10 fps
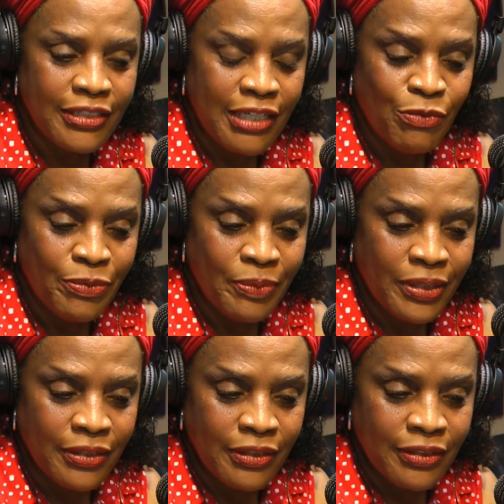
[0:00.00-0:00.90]

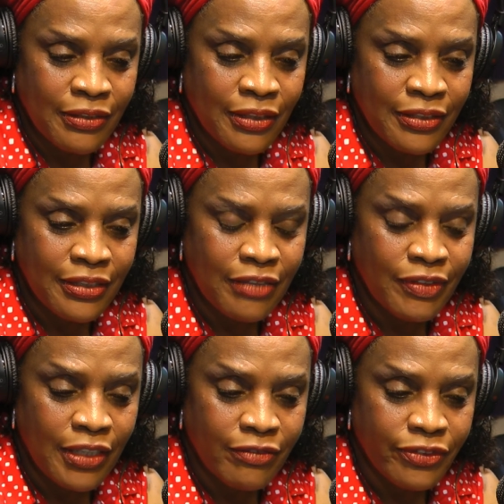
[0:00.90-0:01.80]
emphasize,
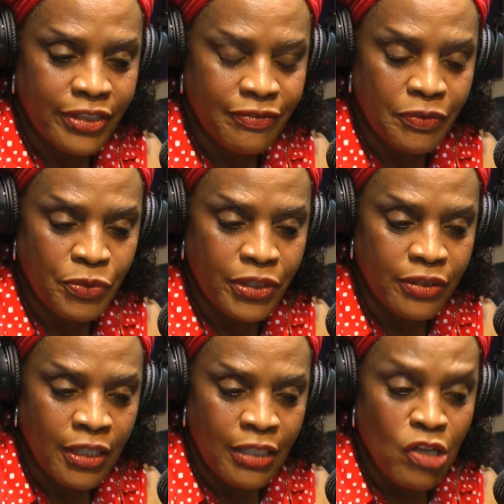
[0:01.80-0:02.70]
Stephen Humphries, if you will,
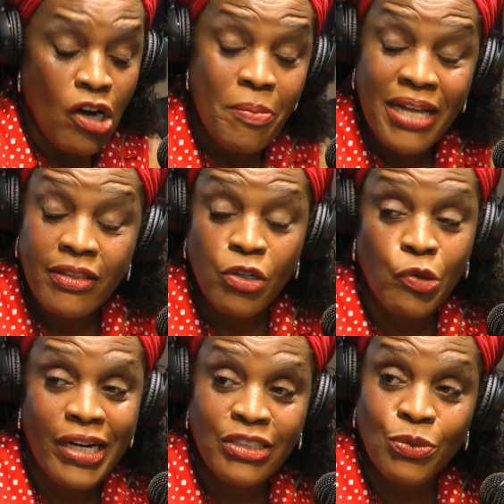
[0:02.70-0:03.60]
talk about the
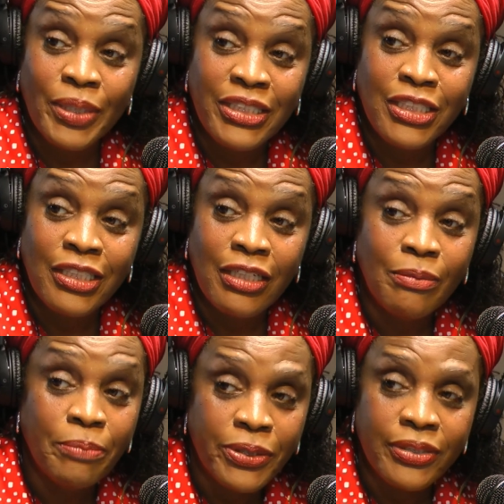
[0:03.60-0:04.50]
graduation
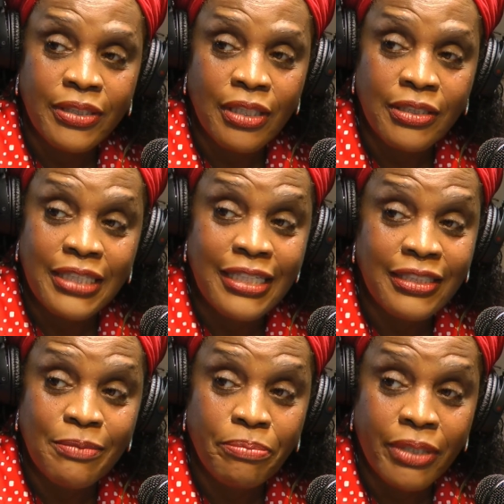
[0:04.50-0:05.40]
numbers, because that's
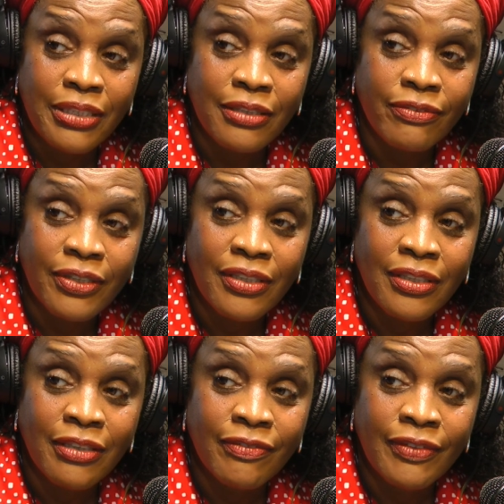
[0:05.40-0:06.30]
impressive.
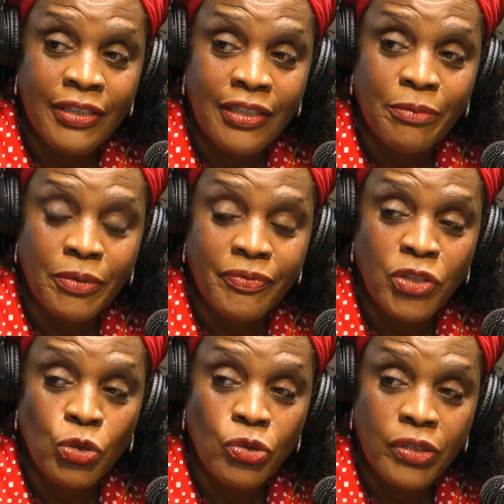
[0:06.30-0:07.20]
Of the number of
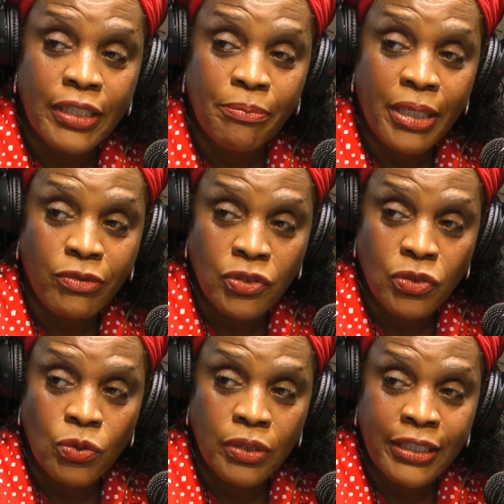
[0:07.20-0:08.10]
children that
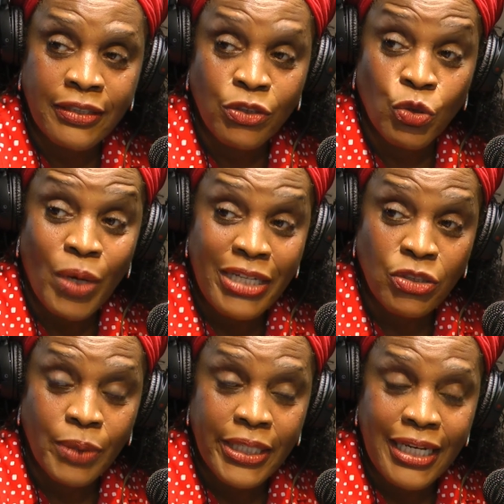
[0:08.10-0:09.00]
MycroSchool has
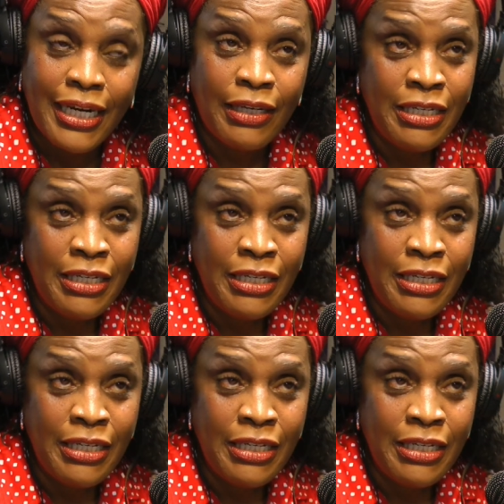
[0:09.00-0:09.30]
graduated, and